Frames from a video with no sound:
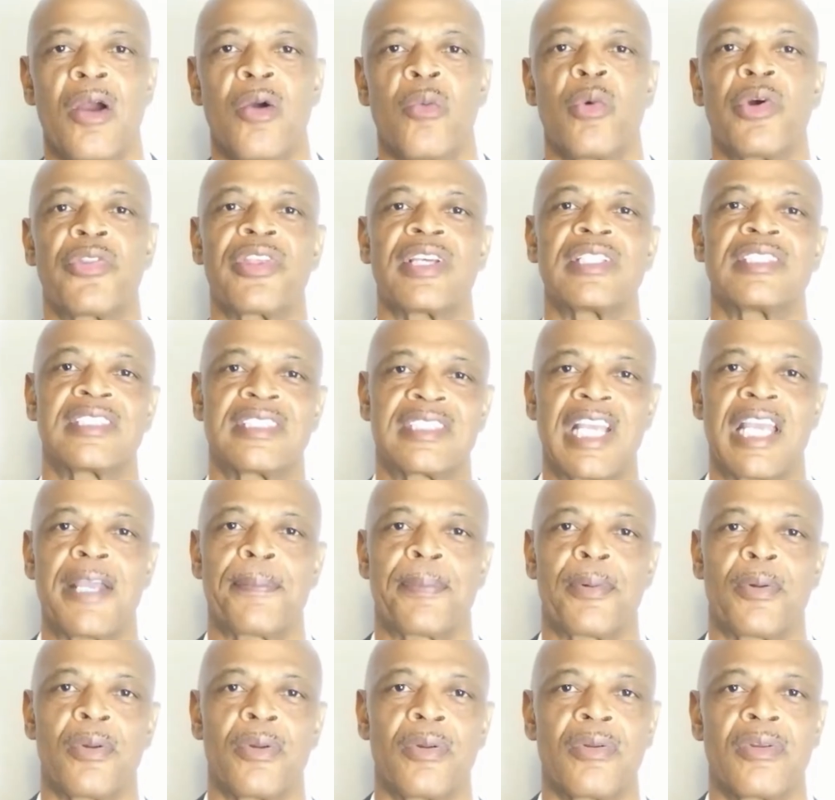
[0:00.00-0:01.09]
with a
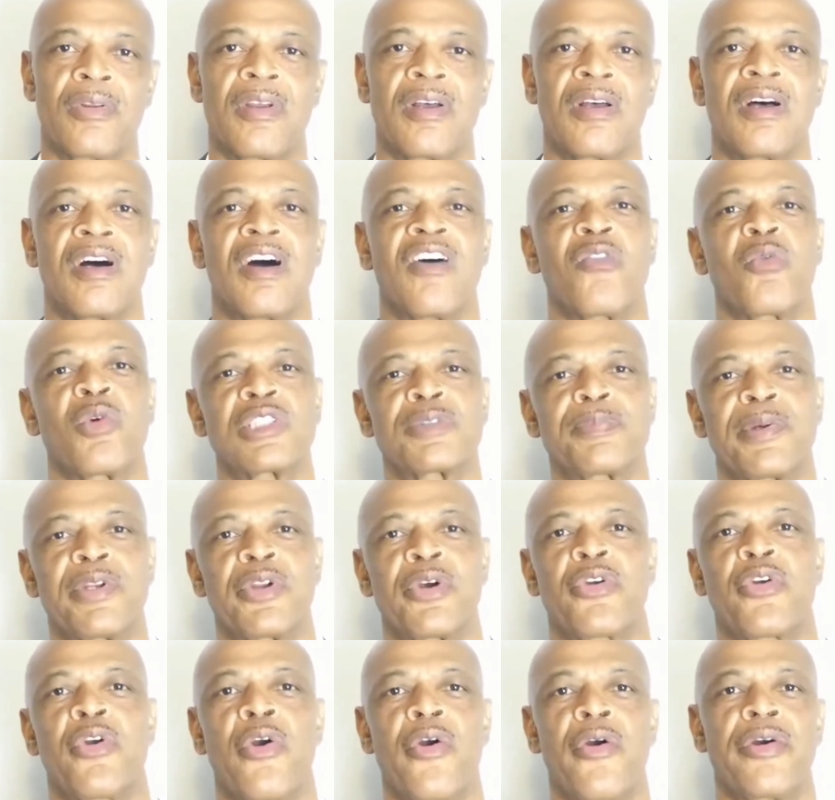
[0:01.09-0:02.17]
staple of what's been
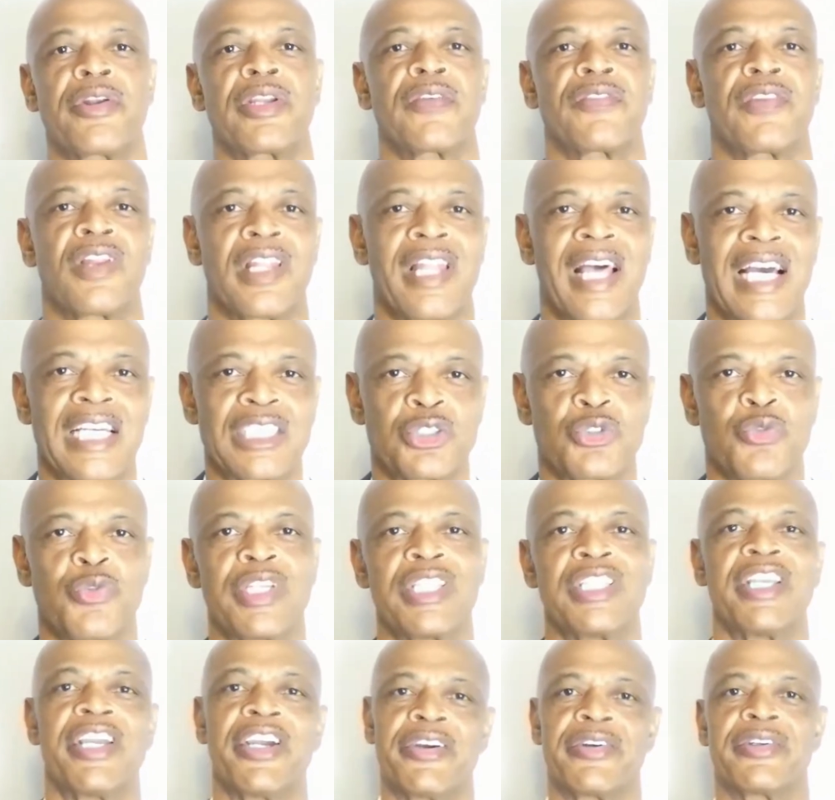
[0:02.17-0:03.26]
occurring over the last 3
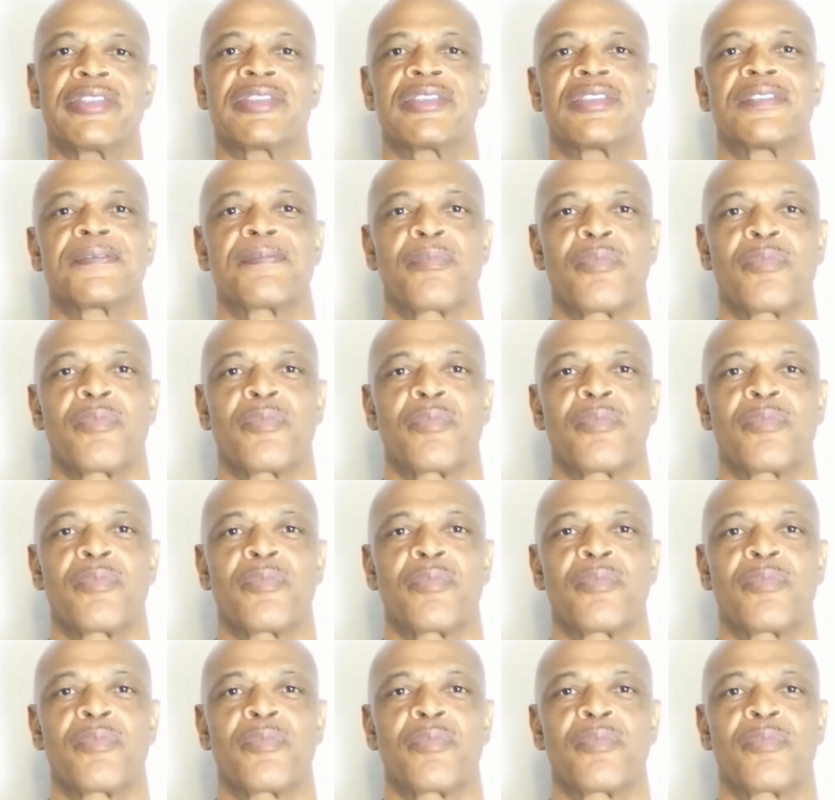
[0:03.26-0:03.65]
years.